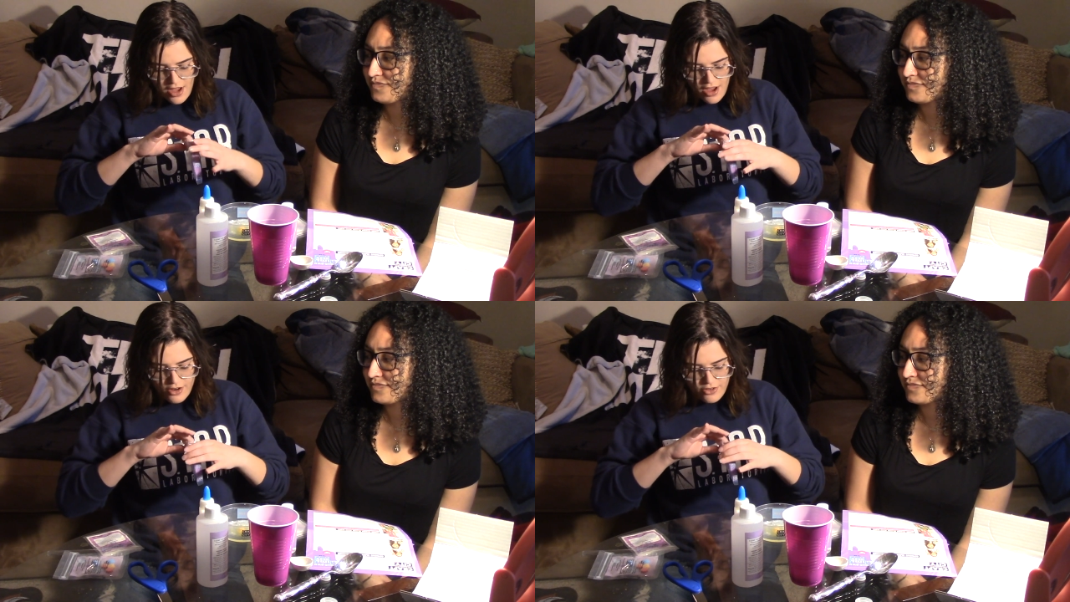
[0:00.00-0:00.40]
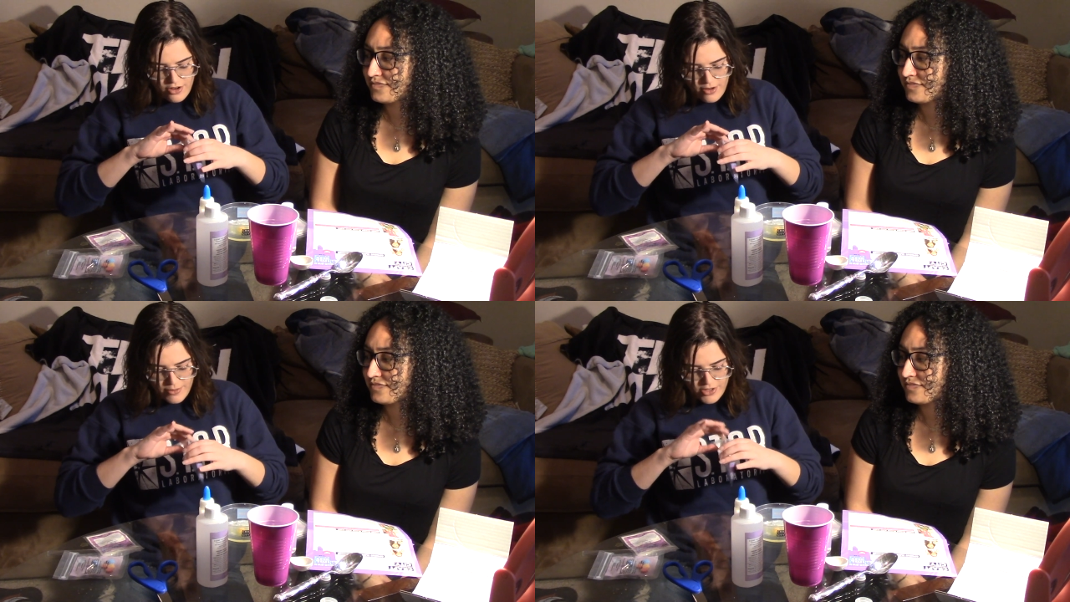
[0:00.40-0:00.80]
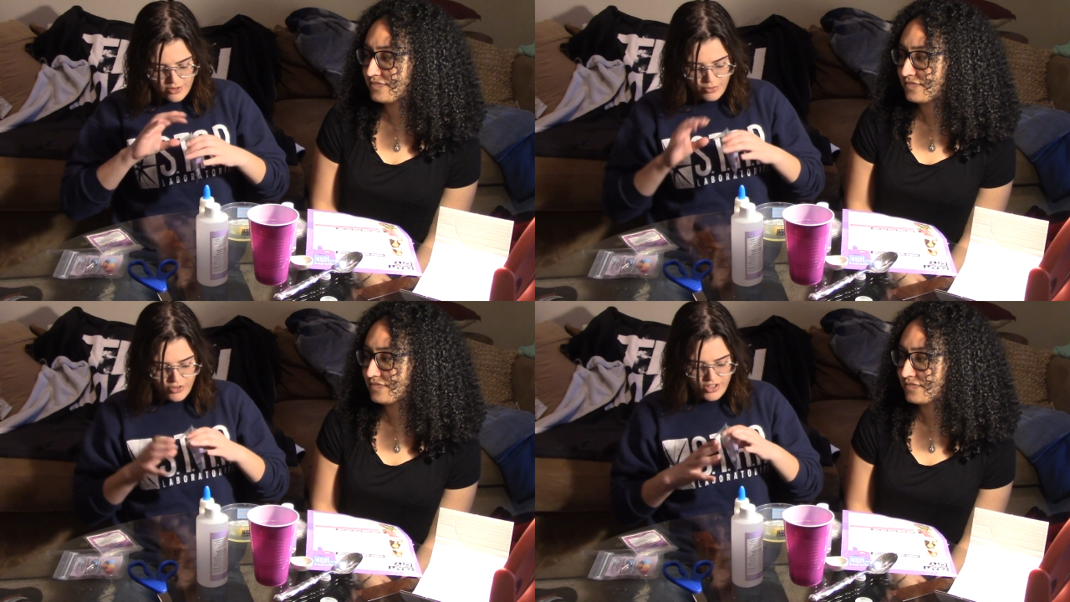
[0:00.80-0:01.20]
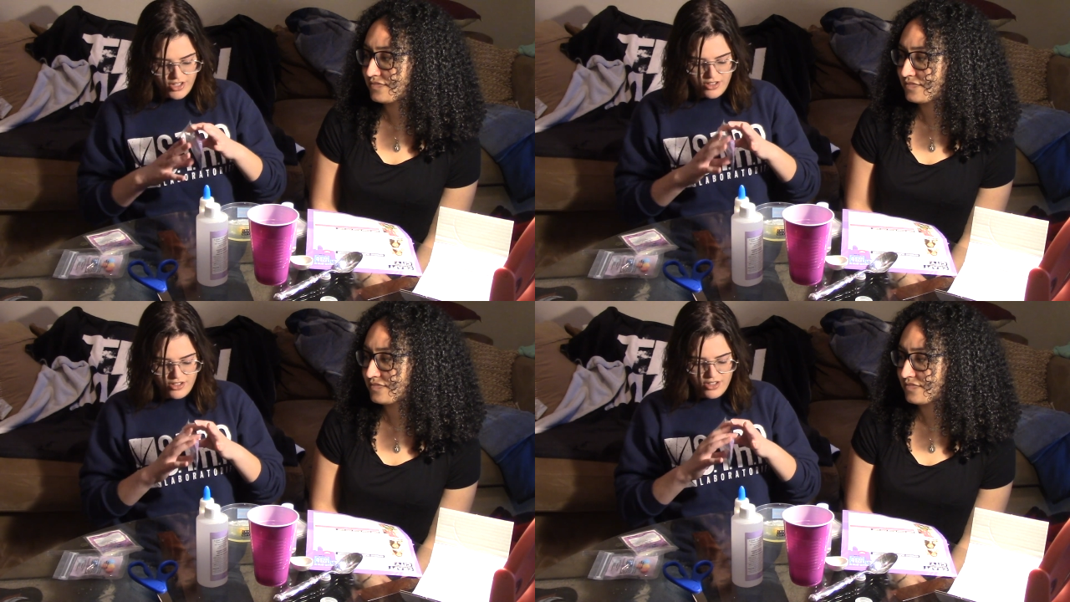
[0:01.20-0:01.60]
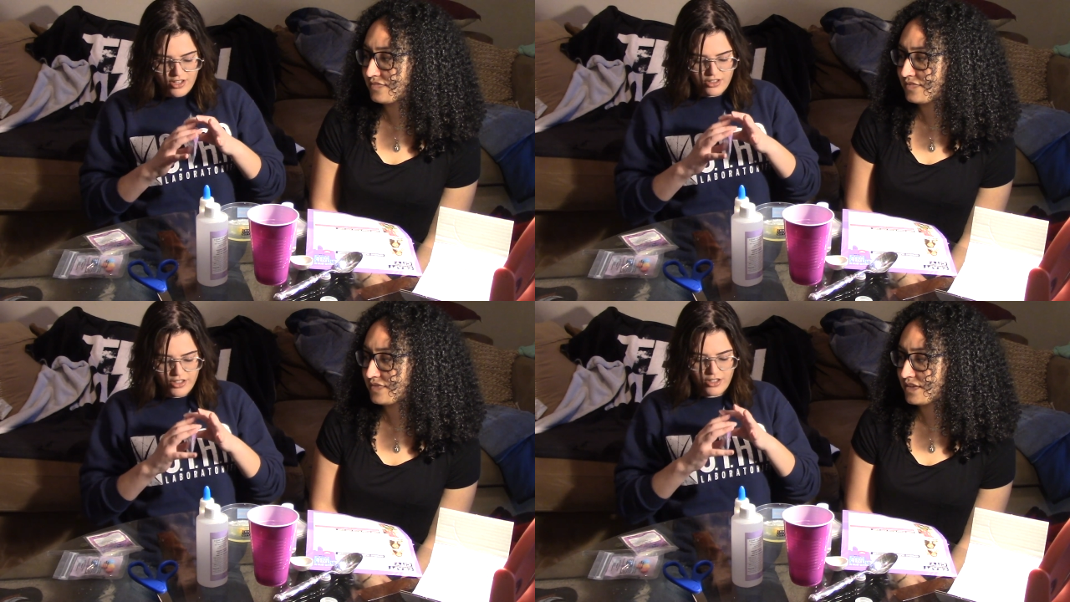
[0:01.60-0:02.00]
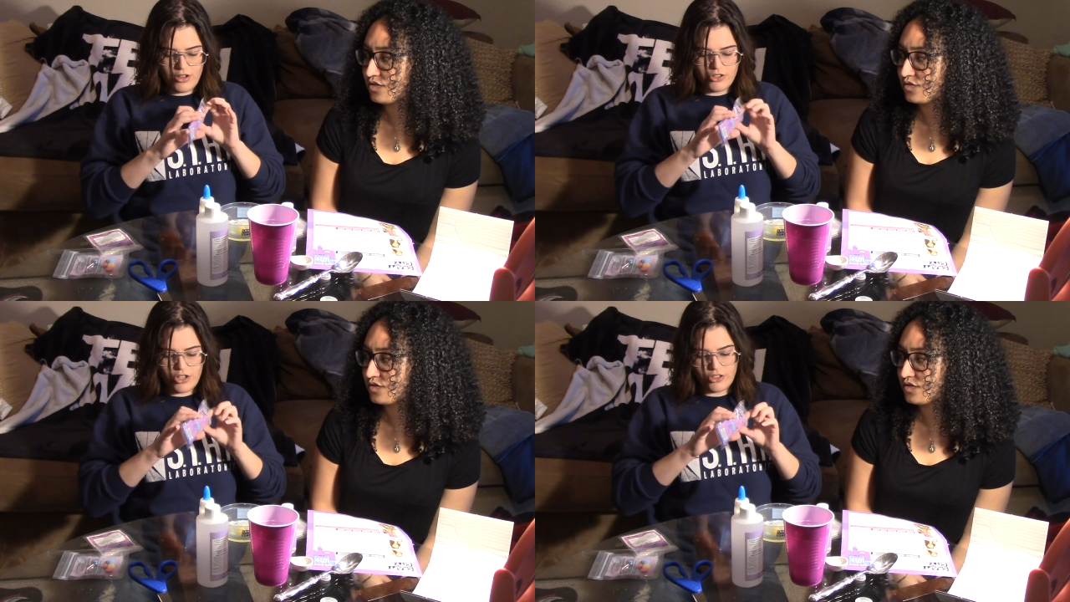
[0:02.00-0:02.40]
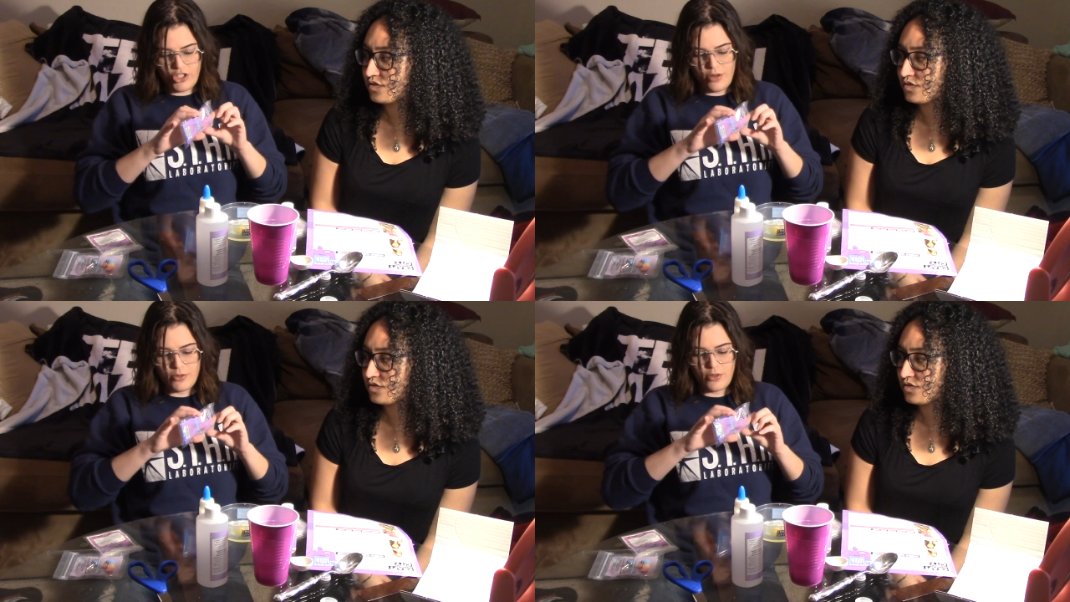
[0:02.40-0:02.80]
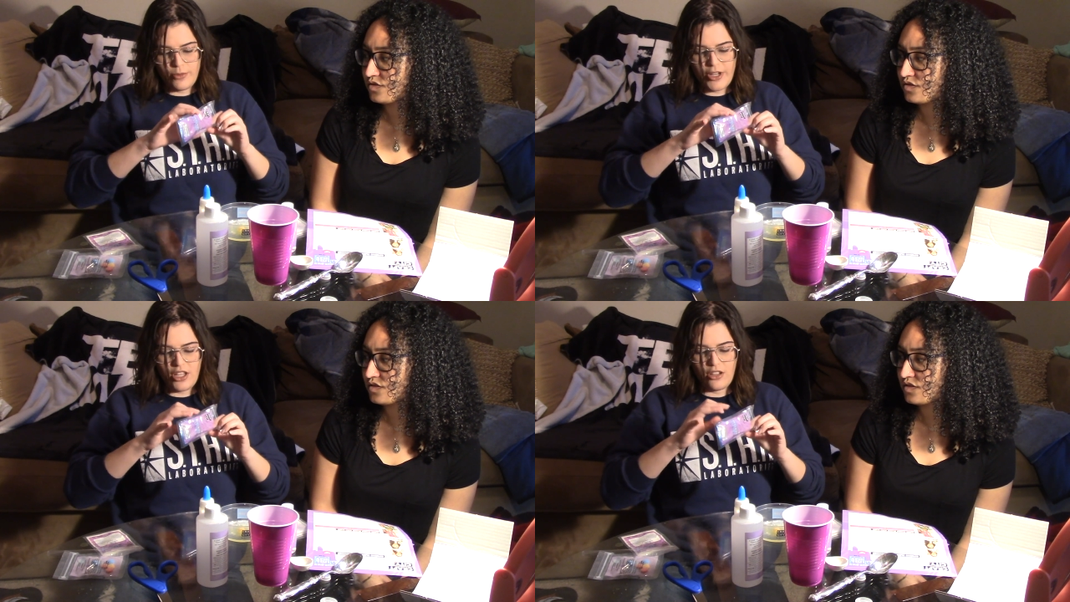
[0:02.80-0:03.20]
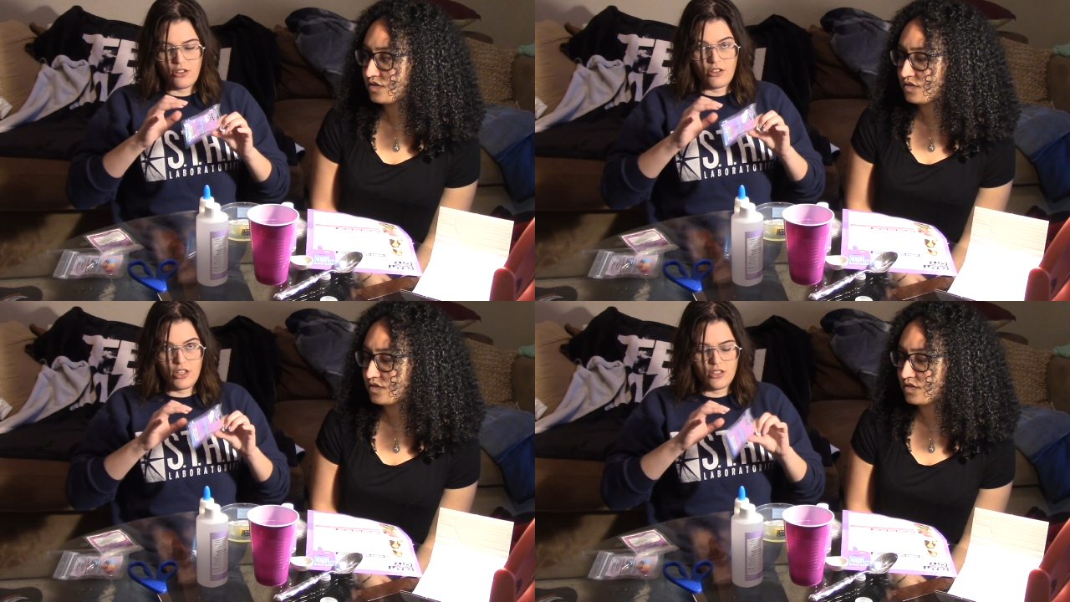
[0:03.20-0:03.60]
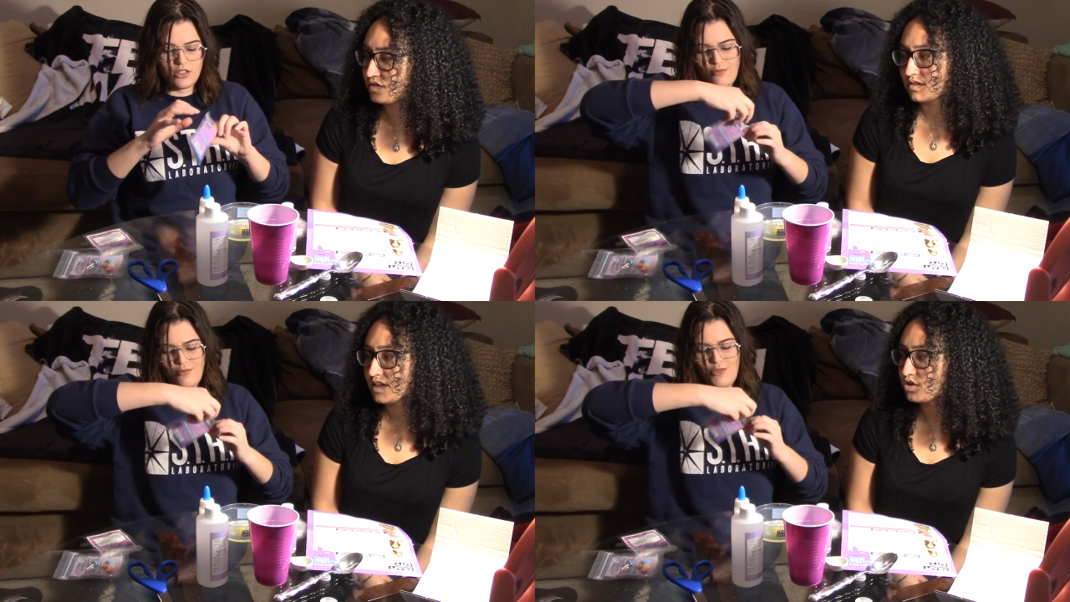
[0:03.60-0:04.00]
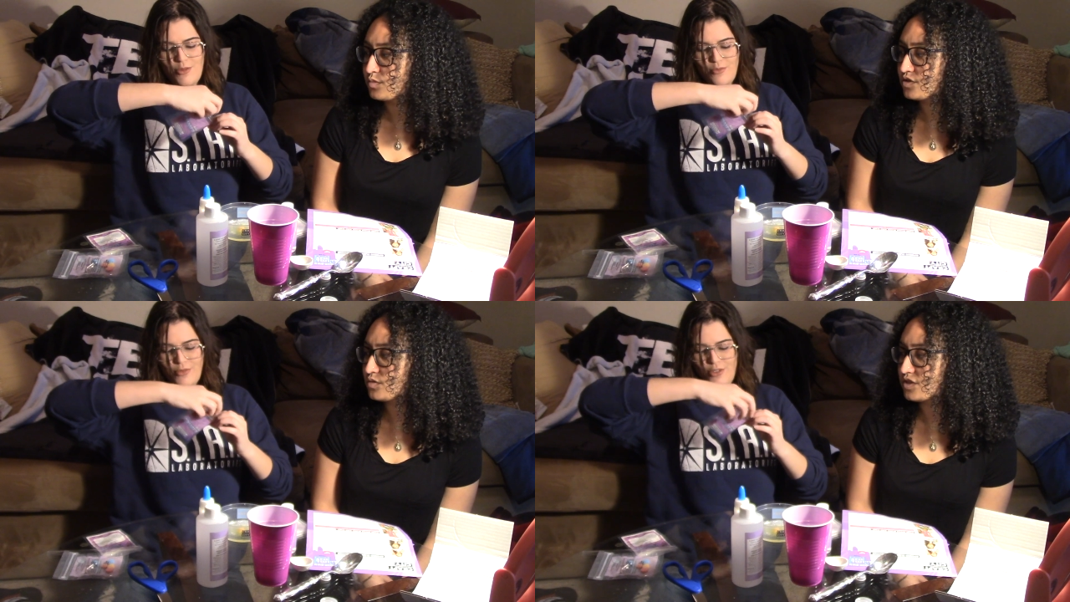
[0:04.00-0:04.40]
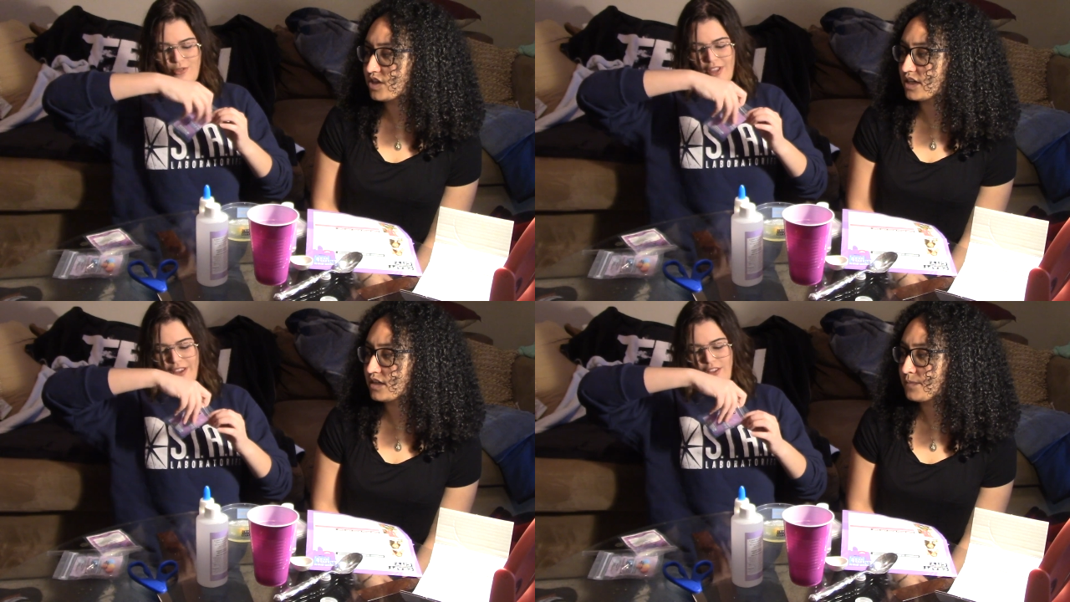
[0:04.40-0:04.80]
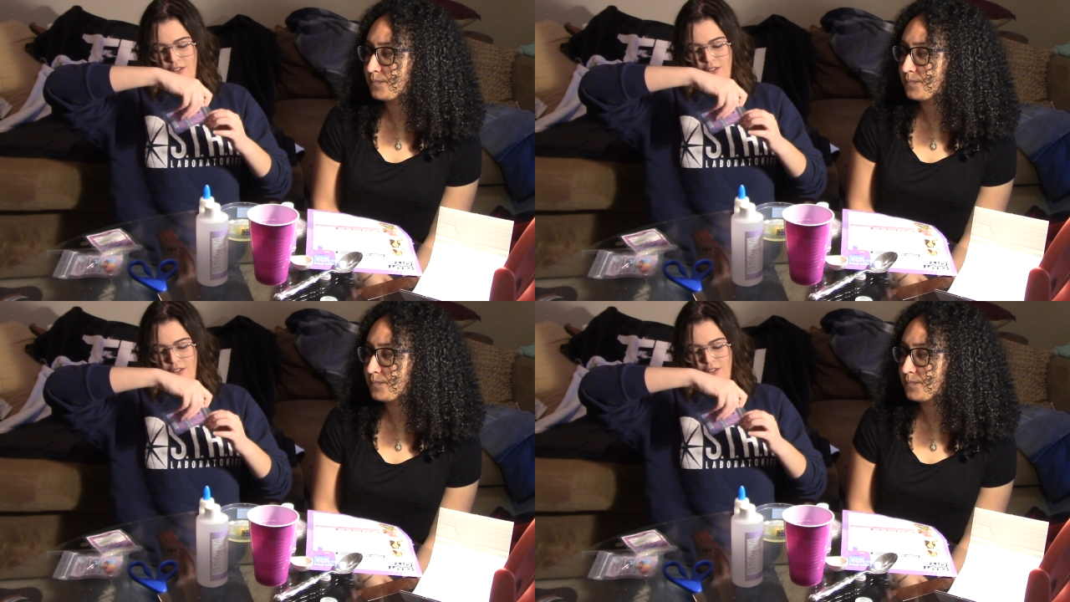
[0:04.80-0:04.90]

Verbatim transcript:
Speaker 1: I don't know how much to put in. It's kind of like chocolate chips when you're making cookies. Don't you, put too much. You yet. like